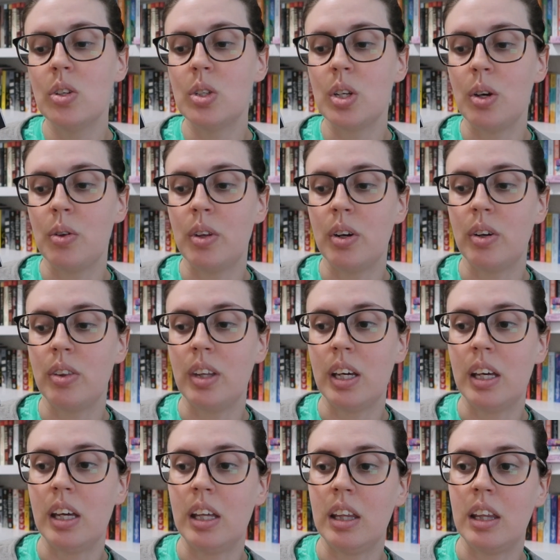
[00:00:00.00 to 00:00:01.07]
So they're
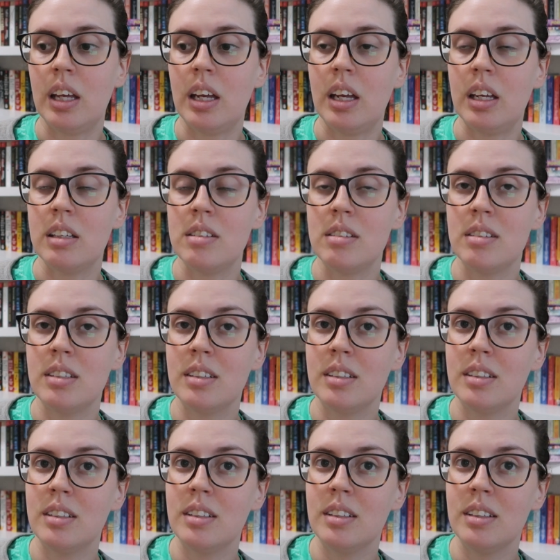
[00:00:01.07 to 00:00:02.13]
thinking that
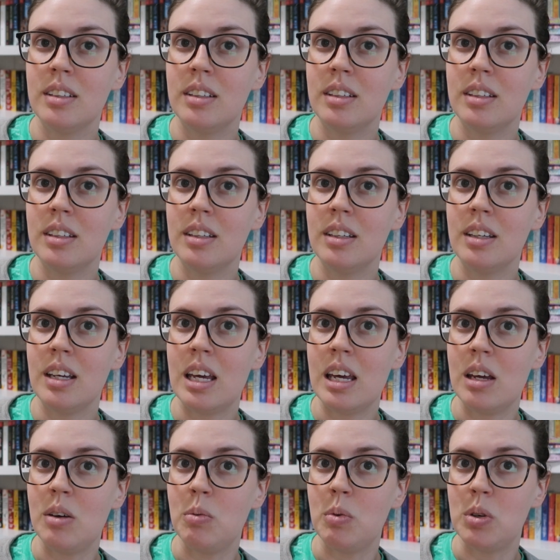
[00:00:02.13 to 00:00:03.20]

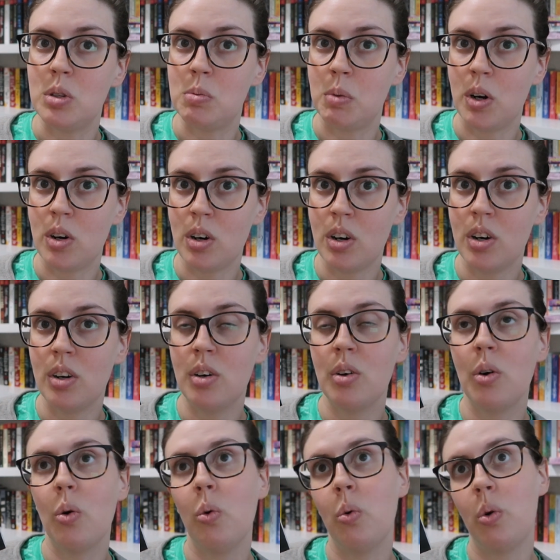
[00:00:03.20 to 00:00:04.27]
he was murdered
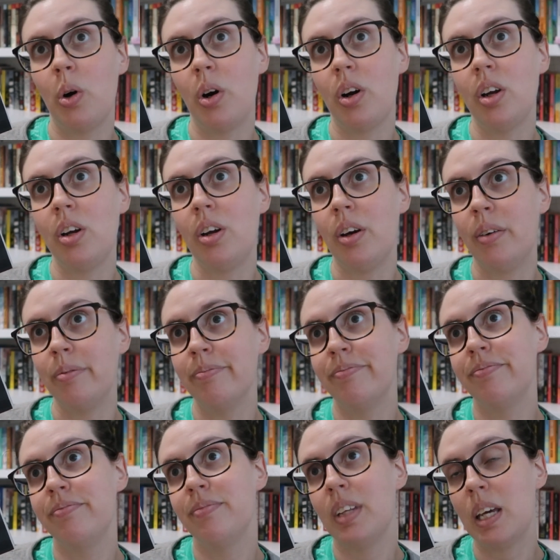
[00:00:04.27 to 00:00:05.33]
or, you know,
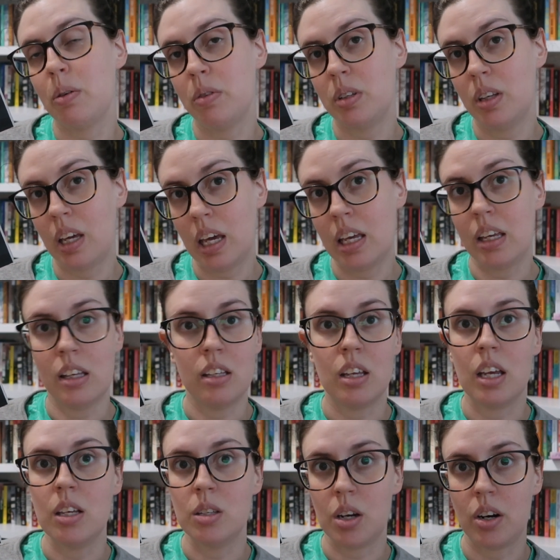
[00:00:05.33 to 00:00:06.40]
he, he
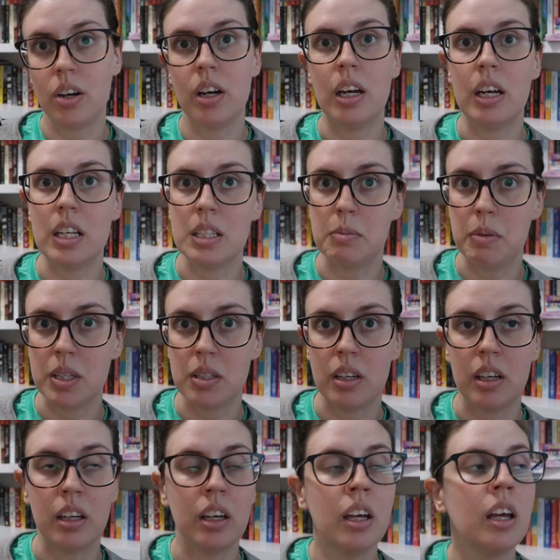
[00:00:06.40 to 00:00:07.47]
he's hurt and he's
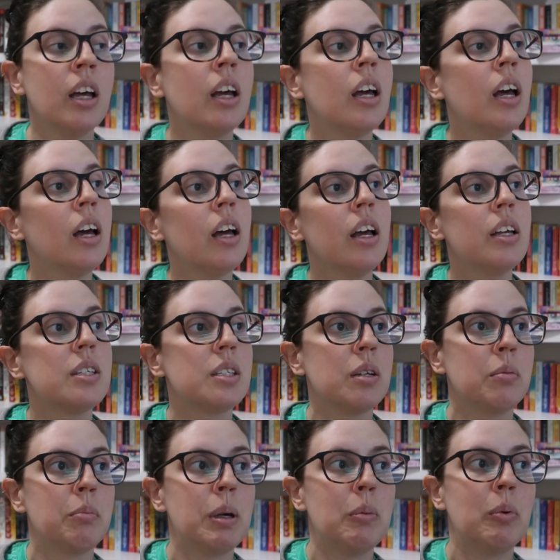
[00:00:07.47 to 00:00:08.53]
missing
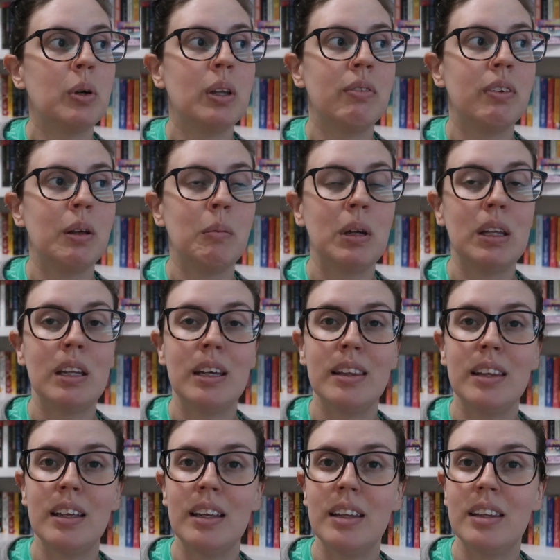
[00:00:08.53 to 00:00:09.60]
some people in the family think
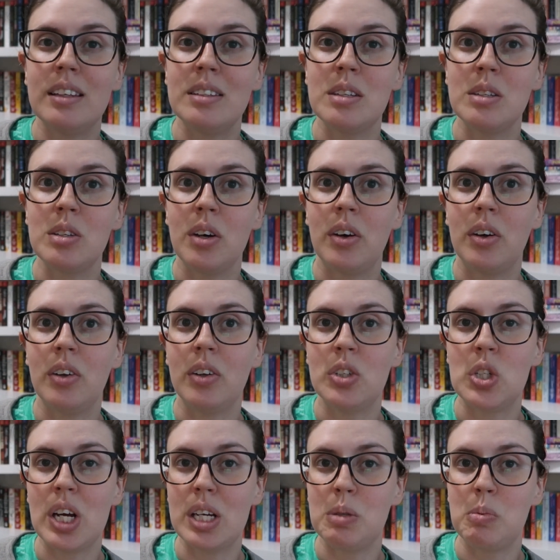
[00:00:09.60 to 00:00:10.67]
that this is all
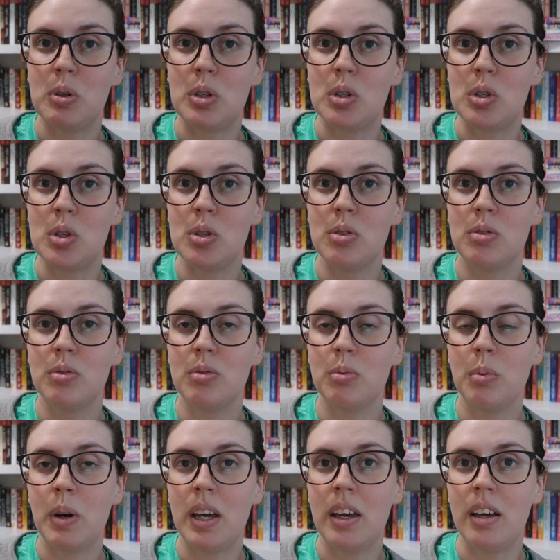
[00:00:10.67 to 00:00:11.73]
Jasper's
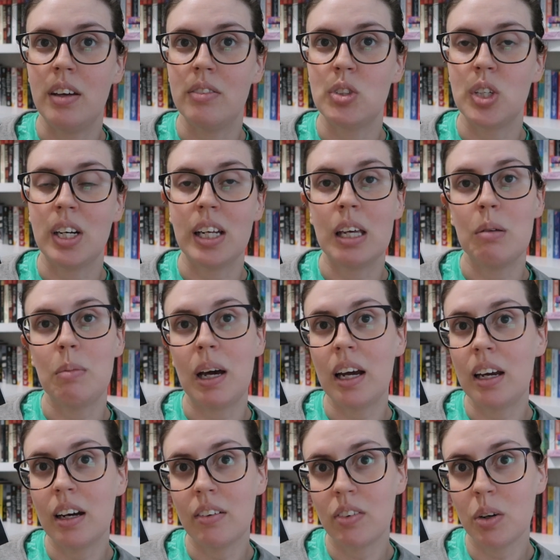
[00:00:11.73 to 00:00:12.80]
way of trying to get
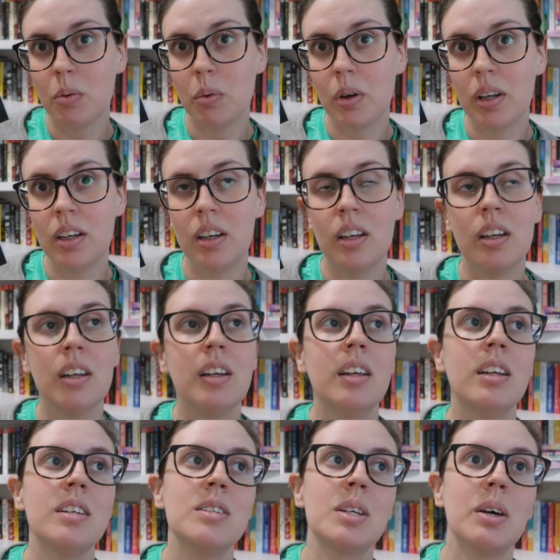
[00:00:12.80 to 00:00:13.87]
back at everyone.
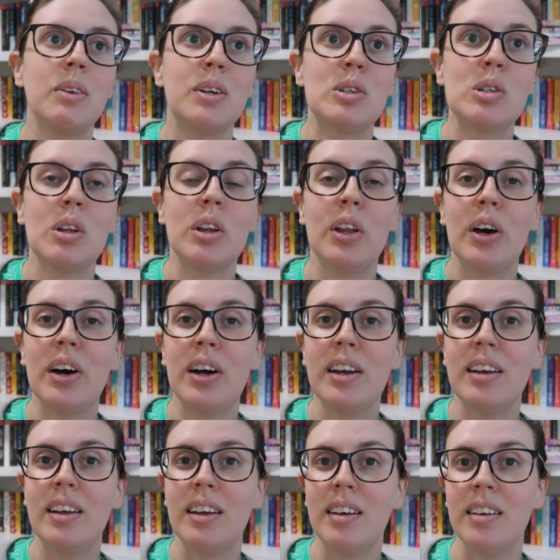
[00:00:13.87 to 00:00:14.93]
So there's a
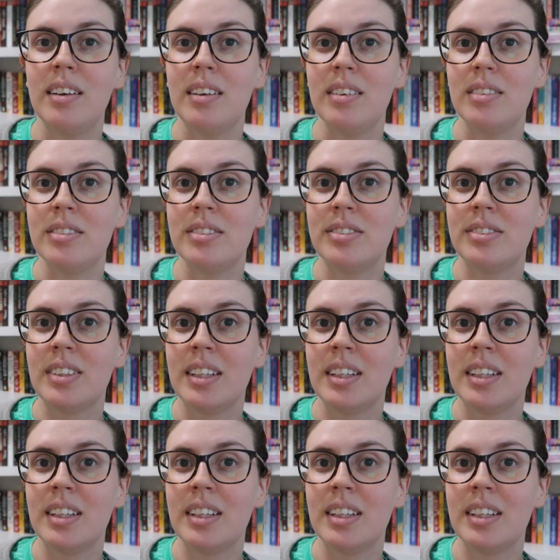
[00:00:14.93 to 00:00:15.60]
lot of